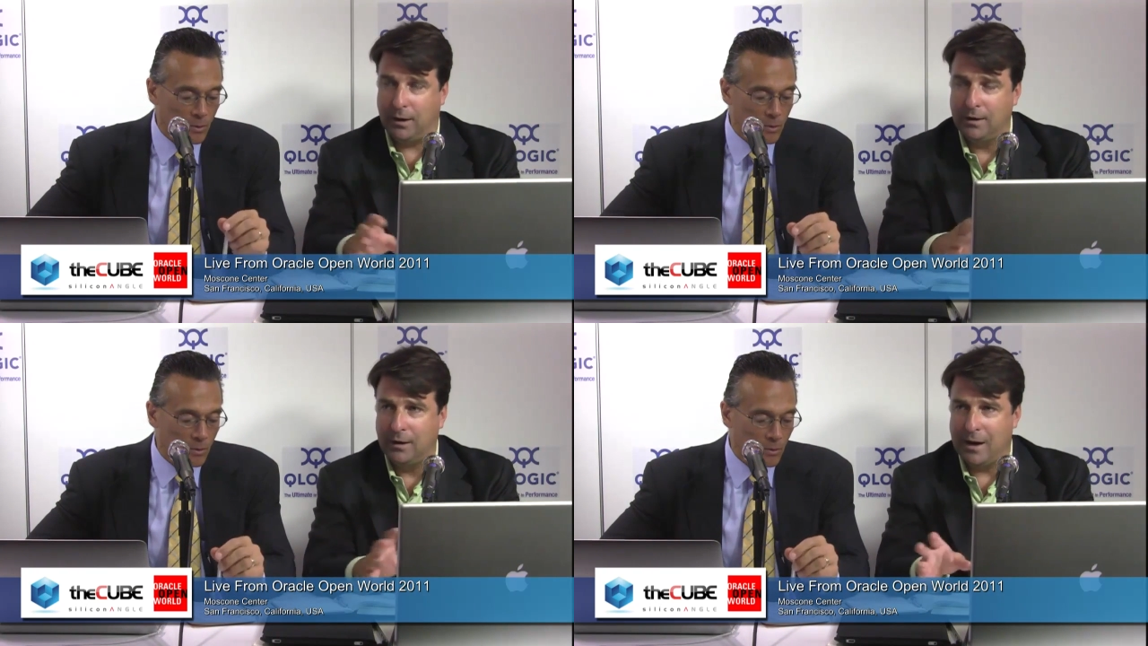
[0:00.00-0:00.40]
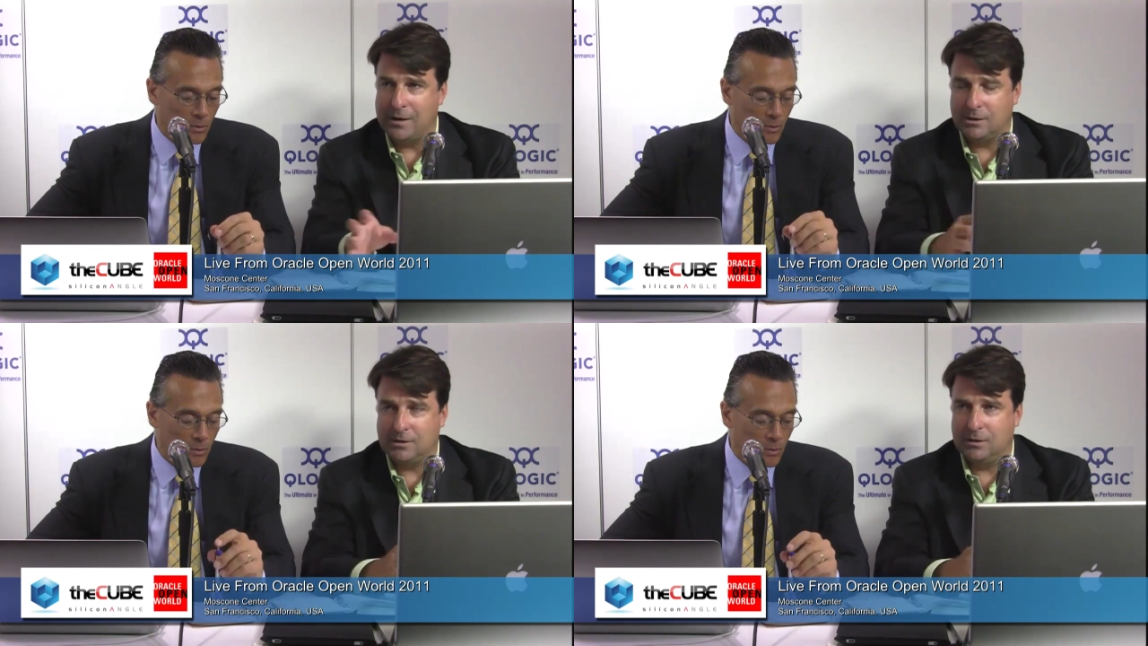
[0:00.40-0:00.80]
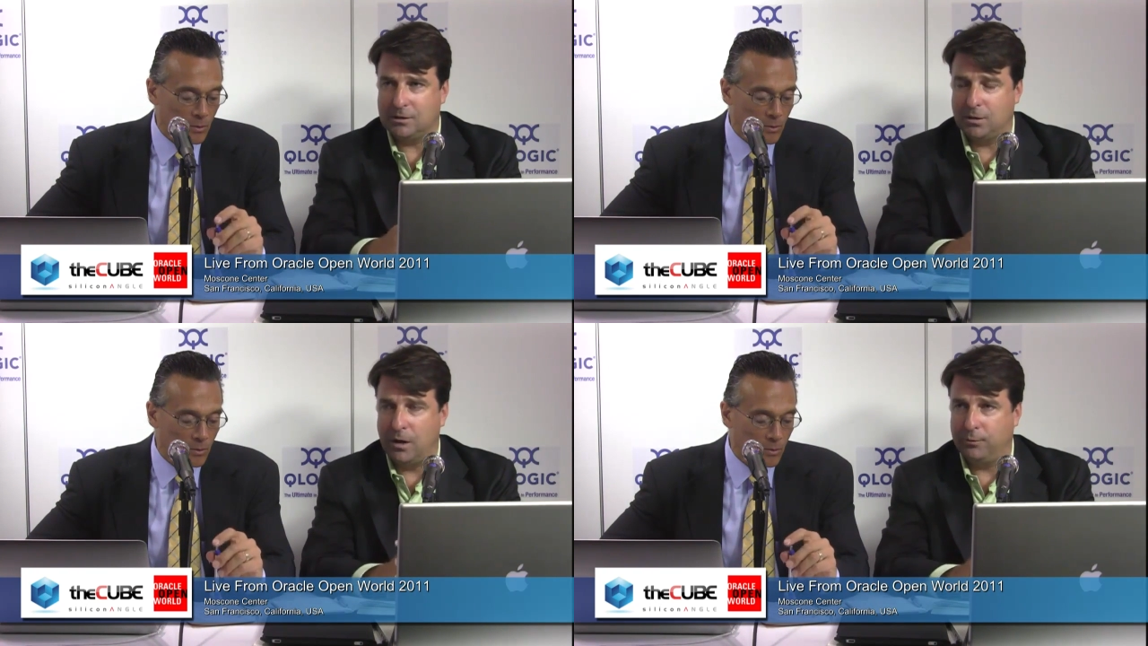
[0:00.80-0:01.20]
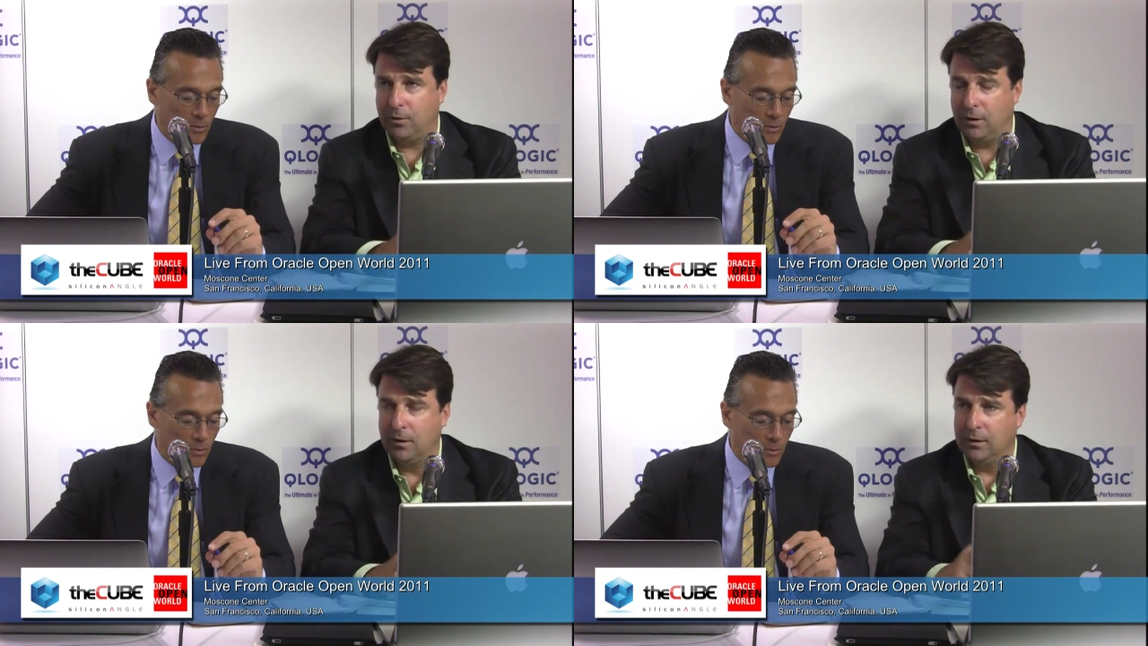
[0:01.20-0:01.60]
Speaker 1: but I just see the
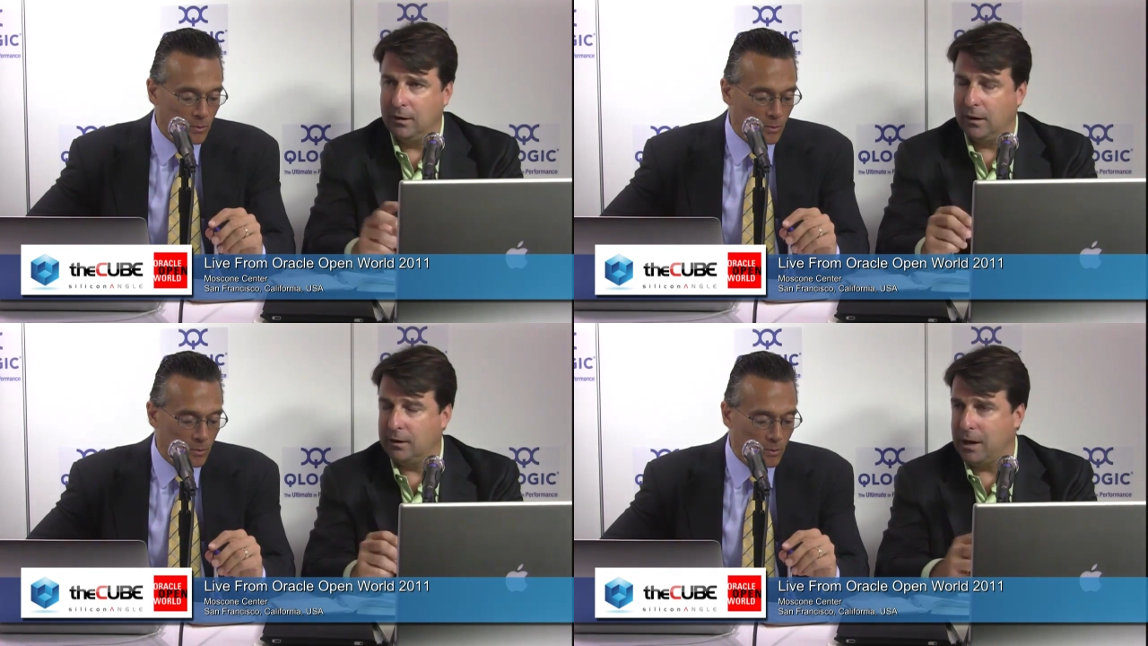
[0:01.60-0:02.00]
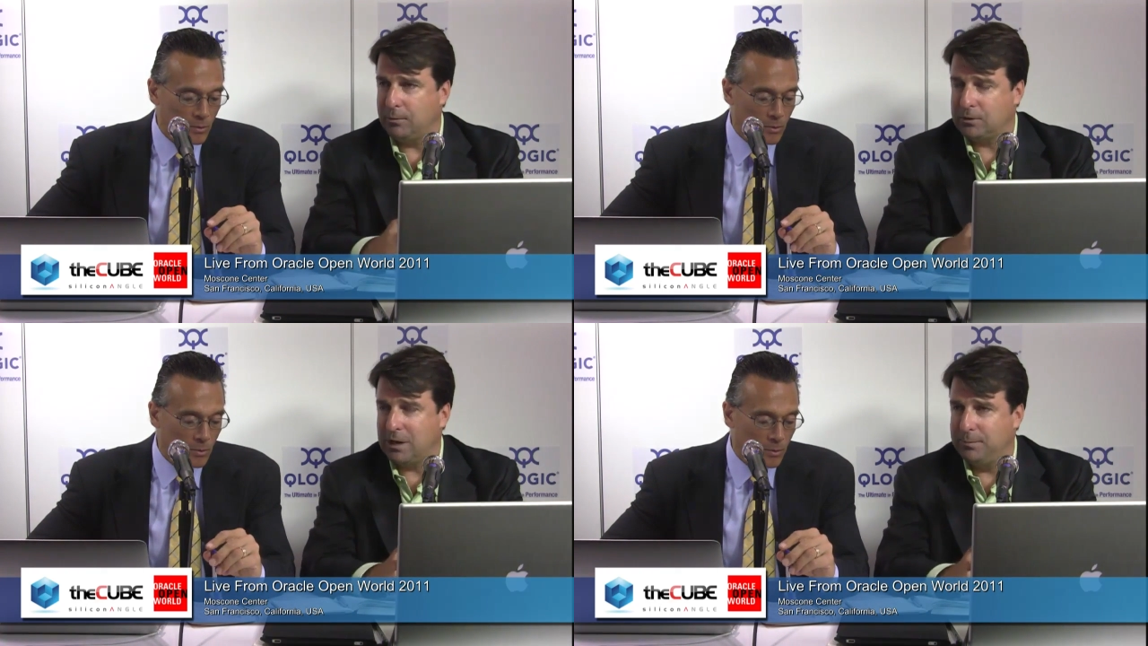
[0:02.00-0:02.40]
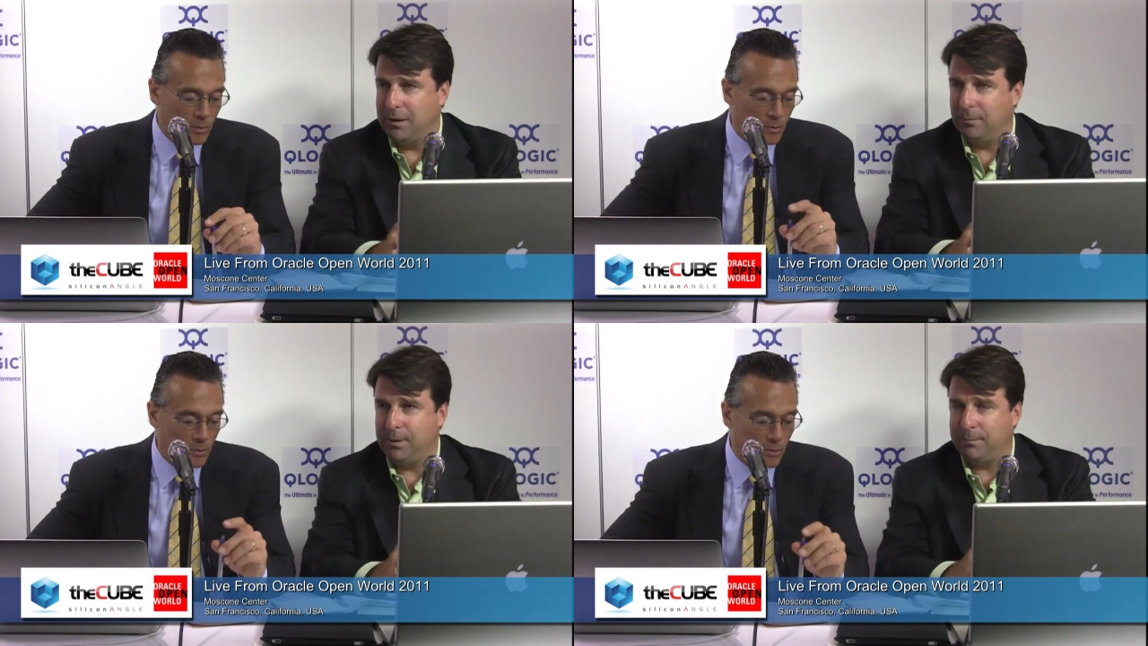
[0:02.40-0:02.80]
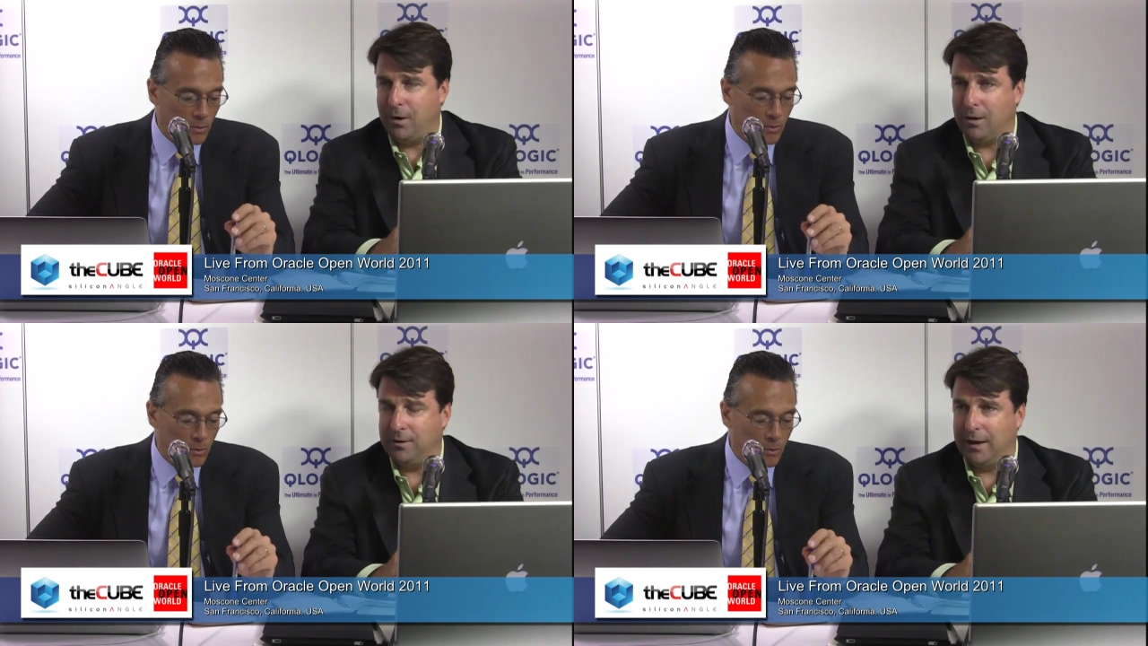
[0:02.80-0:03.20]
software uh, network side being a big
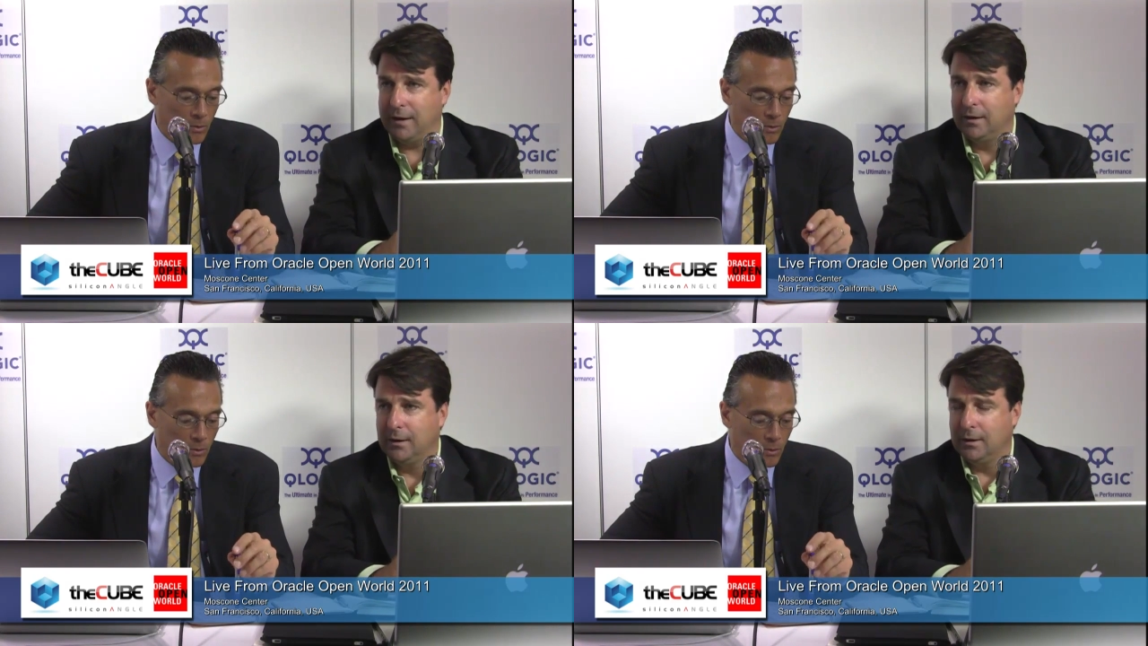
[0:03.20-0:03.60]
part of that.